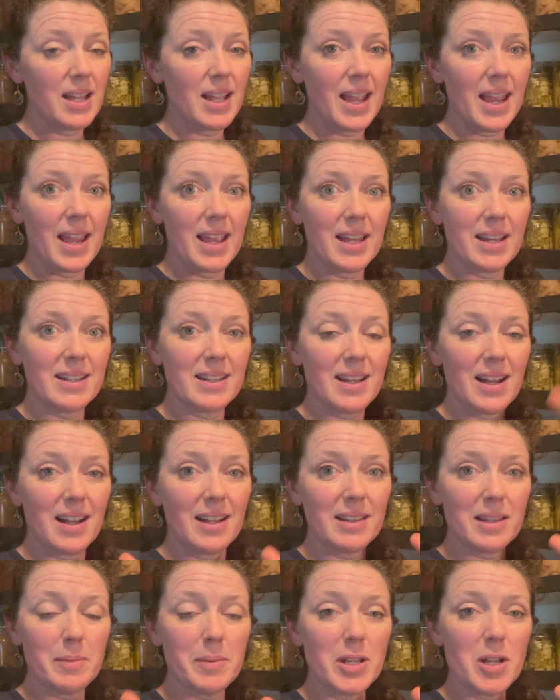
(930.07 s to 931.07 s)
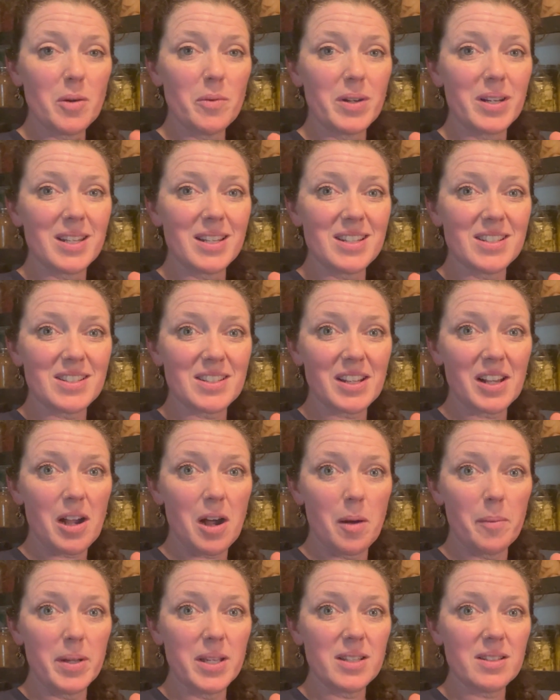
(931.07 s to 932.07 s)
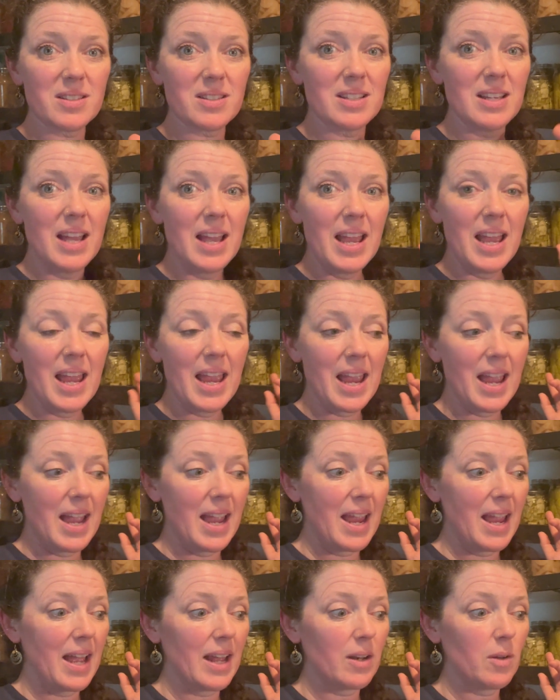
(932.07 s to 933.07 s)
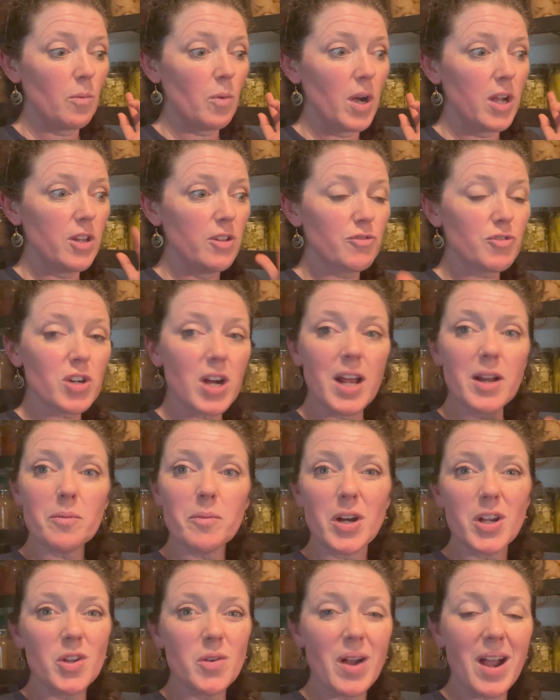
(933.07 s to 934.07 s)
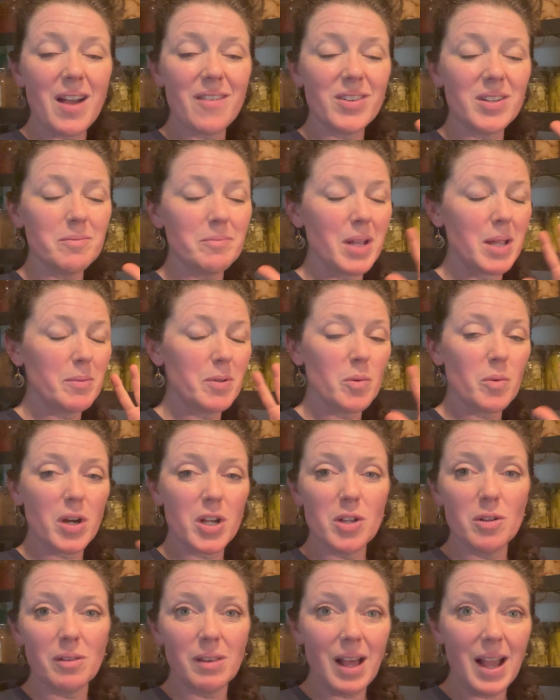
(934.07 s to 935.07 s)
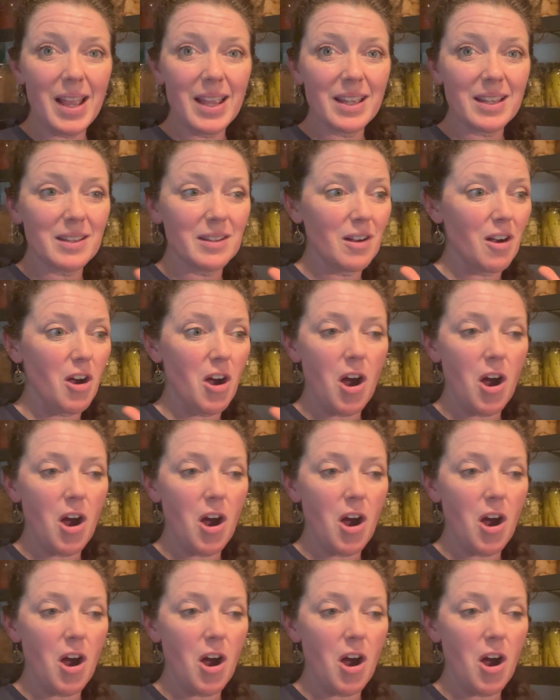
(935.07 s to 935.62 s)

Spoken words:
and let me know what it is in the comments and what you've tried and what you haven't, maybe what you like,